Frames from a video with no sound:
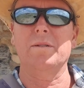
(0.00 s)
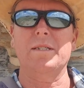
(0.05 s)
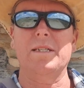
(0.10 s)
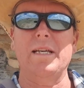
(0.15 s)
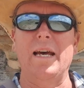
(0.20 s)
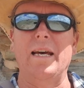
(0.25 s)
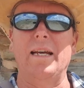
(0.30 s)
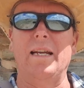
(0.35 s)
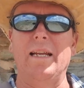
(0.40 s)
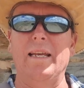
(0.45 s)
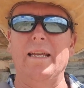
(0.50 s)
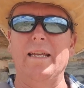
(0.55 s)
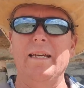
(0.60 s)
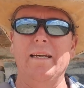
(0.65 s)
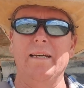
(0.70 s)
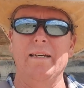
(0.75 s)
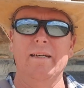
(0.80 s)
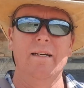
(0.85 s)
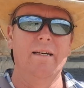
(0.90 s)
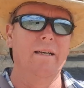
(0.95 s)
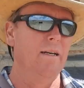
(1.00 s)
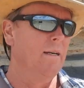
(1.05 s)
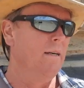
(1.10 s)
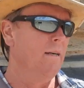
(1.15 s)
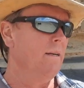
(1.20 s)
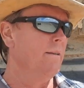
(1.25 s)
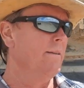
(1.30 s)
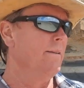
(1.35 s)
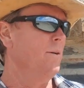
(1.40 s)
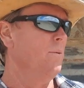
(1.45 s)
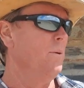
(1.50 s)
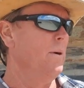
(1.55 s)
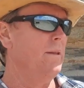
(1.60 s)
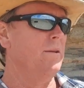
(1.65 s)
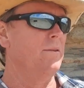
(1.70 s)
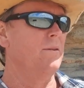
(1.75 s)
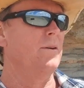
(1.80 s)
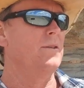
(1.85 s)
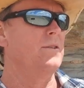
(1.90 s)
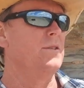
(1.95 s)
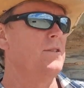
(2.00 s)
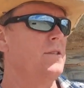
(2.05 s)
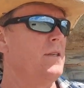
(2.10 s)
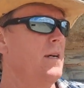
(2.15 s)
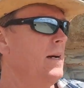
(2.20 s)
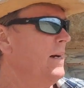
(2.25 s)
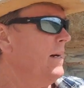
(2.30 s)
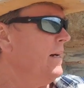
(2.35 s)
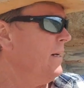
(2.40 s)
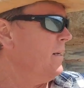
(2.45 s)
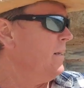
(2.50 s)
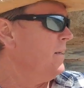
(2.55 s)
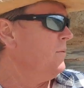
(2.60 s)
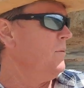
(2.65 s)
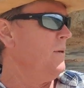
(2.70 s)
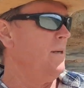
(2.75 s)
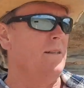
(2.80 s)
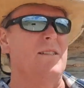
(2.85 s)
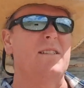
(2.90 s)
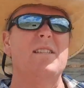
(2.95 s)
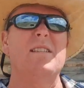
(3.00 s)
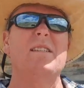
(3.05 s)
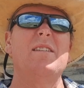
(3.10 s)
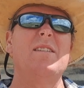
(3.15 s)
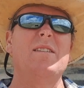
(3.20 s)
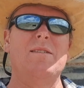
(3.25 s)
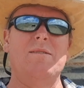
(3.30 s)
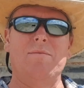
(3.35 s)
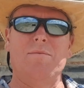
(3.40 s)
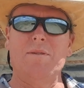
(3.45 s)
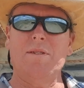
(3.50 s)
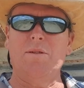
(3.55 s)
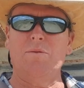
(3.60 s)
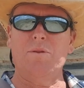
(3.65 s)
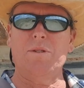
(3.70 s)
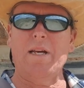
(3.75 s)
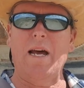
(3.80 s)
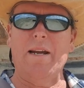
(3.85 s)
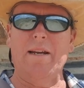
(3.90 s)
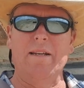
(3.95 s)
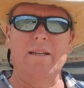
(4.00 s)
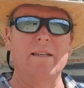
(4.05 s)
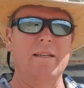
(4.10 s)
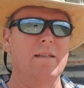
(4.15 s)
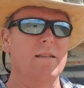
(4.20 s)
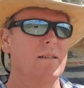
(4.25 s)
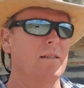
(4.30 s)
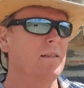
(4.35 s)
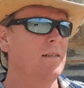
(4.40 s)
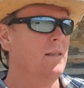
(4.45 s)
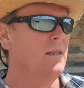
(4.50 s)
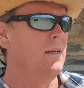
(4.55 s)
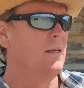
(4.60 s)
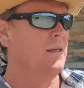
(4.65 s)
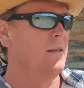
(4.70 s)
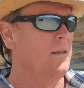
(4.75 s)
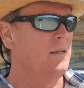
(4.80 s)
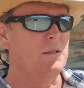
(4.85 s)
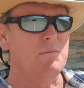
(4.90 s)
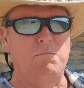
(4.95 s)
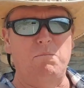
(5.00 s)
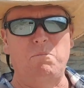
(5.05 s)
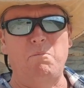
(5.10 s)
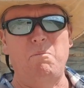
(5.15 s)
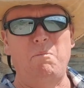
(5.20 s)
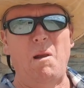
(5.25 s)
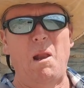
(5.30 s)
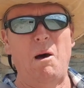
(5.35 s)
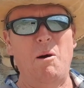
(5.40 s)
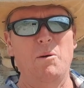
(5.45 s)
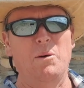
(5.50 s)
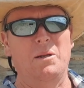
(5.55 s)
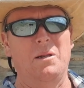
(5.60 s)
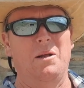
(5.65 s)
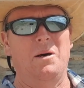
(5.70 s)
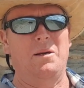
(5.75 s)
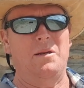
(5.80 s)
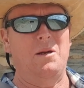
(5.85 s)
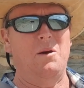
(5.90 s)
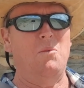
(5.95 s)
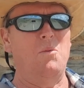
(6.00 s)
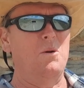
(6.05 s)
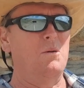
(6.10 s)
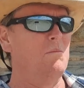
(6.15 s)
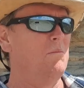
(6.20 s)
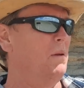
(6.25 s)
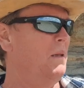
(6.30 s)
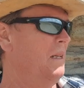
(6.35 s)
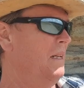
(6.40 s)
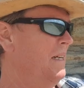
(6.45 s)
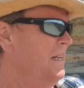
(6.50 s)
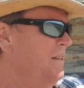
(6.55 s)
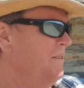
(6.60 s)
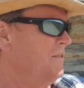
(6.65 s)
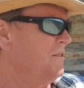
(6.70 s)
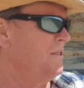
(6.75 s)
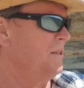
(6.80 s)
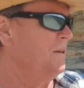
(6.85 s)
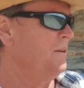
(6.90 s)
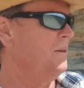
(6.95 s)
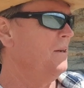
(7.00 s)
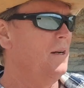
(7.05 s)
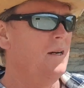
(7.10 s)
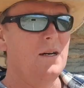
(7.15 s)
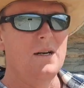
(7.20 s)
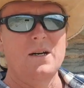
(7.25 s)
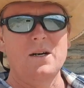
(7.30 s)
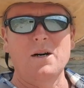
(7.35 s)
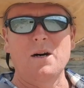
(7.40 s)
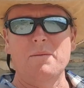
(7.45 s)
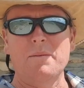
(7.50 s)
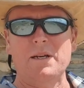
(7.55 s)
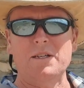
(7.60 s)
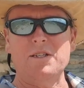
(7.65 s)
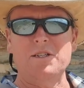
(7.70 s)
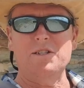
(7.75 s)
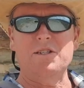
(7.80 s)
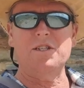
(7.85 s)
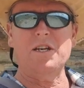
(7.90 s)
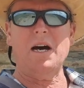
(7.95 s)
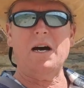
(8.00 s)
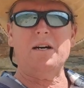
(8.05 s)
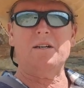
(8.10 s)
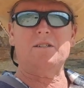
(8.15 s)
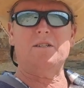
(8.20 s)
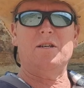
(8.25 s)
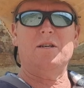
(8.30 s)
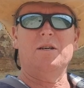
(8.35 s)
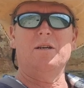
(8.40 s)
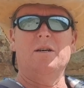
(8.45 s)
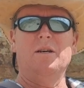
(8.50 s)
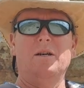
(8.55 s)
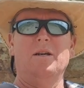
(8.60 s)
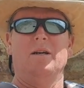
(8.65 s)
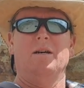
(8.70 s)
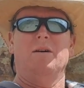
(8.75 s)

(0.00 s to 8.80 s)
Well, sadly, the weather is, uh, well, it's still sunny. It's blowing like you wouldn't believe. So I'm actually tucked